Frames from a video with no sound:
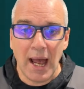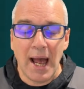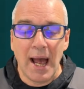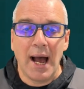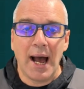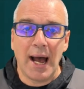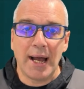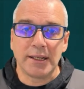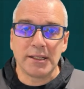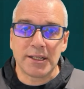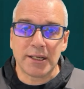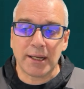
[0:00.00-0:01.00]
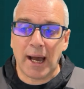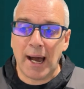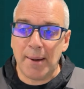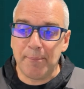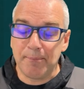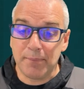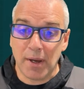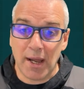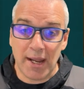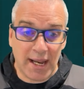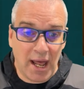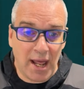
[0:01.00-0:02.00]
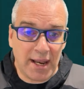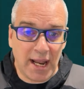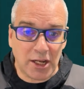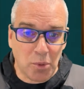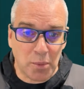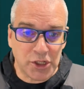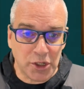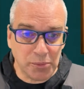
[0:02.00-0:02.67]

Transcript: and that's what we do.